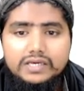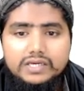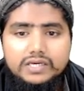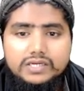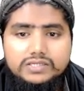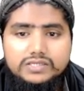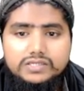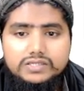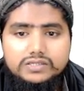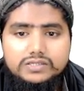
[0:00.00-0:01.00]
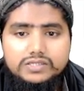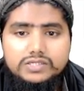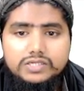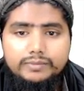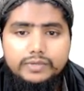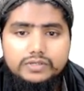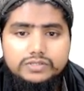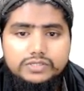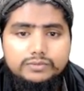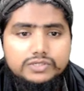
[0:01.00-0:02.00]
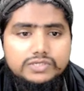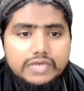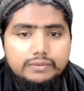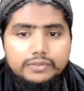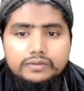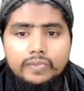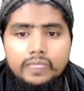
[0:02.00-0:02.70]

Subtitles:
Seymour Simon.